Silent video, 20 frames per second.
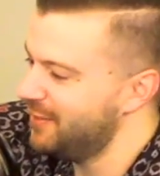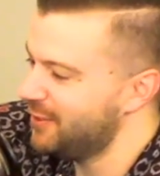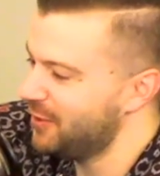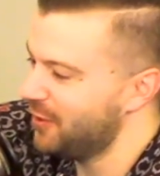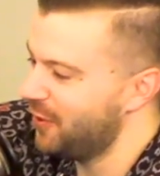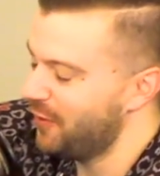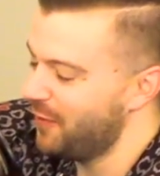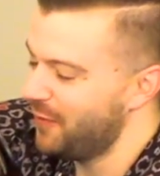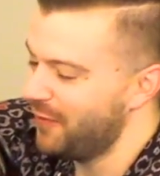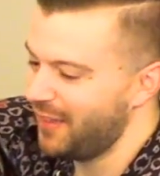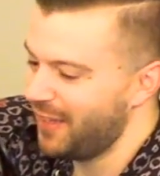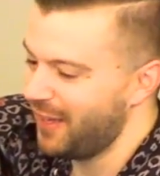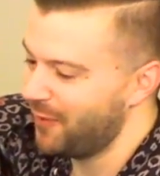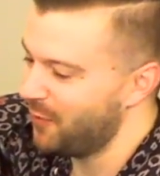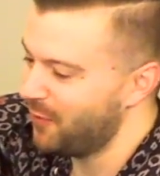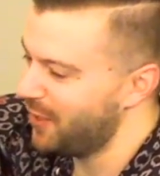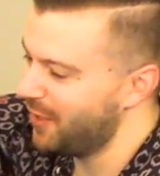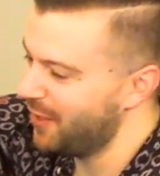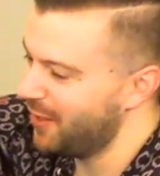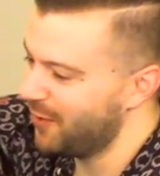so yeah
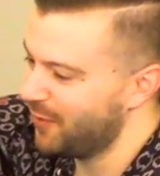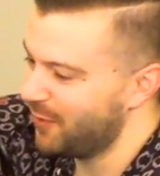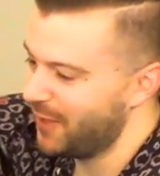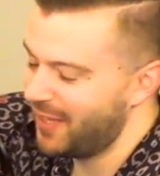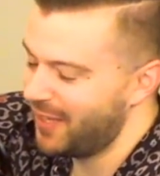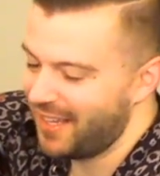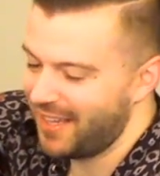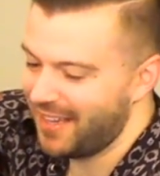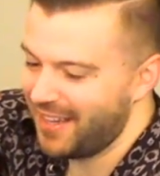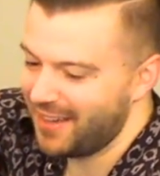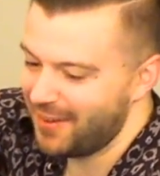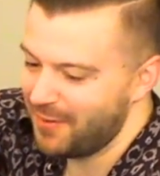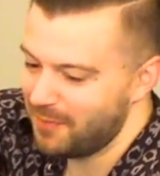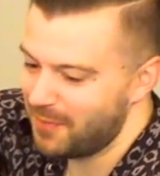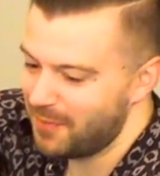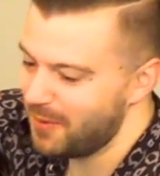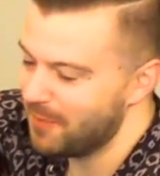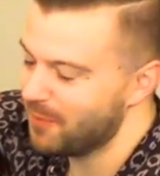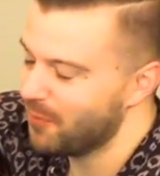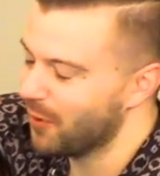we we can't
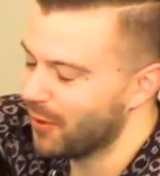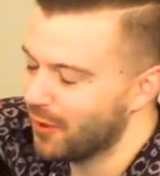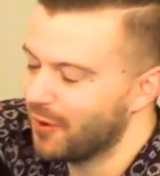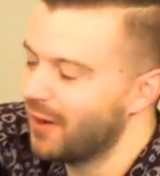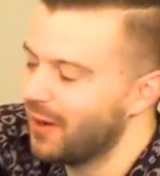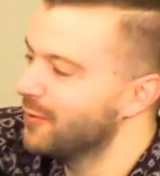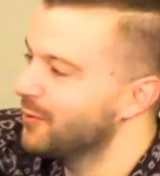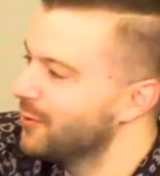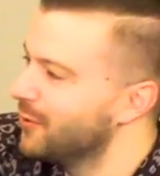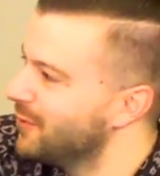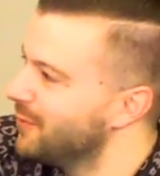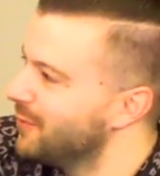be more grateful